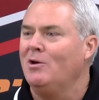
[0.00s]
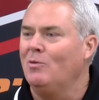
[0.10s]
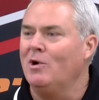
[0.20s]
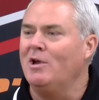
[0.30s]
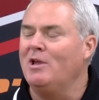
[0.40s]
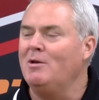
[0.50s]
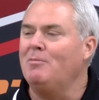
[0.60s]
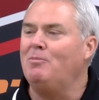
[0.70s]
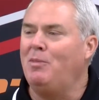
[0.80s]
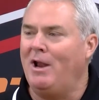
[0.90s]
where he
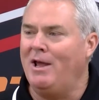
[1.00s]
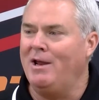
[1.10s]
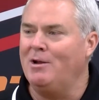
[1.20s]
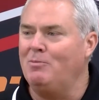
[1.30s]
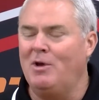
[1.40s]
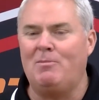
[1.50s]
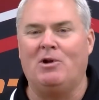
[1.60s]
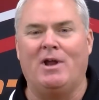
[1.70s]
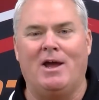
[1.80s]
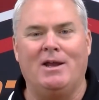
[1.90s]
played at
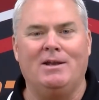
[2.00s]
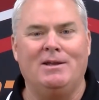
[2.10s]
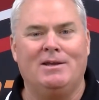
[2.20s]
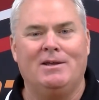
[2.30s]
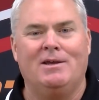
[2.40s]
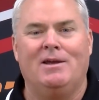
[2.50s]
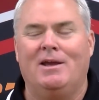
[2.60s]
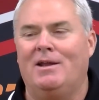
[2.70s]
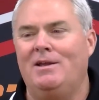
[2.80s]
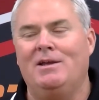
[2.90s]
Pepperdine,
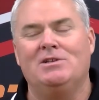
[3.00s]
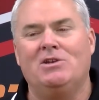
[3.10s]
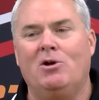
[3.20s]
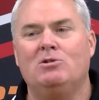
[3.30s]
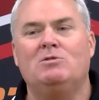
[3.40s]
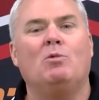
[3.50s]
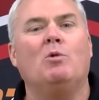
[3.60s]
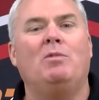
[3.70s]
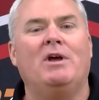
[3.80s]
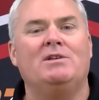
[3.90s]
and he has coached more
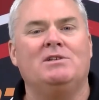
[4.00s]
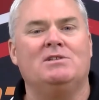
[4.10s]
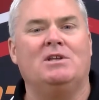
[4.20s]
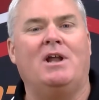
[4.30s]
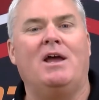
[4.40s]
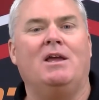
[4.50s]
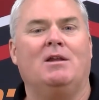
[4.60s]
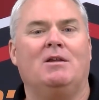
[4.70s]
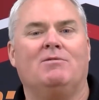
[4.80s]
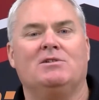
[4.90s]
places than I
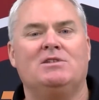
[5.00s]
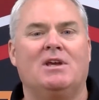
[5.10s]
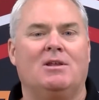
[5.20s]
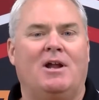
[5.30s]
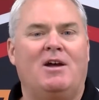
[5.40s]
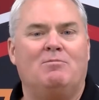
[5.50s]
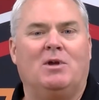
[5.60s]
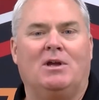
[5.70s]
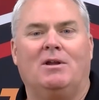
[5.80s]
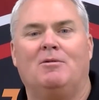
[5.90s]
can even say that I've
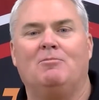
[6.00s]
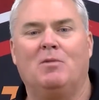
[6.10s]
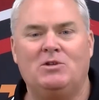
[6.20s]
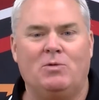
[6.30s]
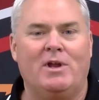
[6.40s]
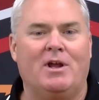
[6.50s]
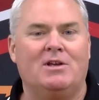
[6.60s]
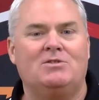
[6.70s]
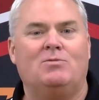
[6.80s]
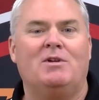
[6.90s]
been. And between
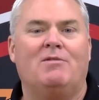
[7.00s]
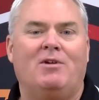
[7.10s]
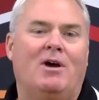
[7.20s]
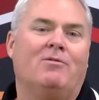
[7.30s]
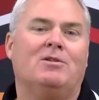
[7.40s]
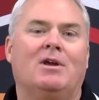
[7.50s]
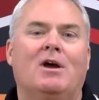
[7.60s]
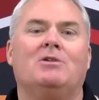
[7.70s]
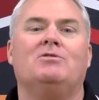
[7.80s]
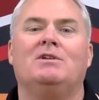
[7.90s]
us, we have covered the
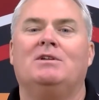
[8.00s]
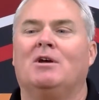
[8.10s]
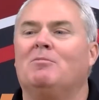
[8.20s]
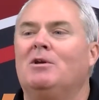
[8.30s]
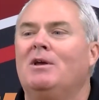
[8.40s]
country, Tim.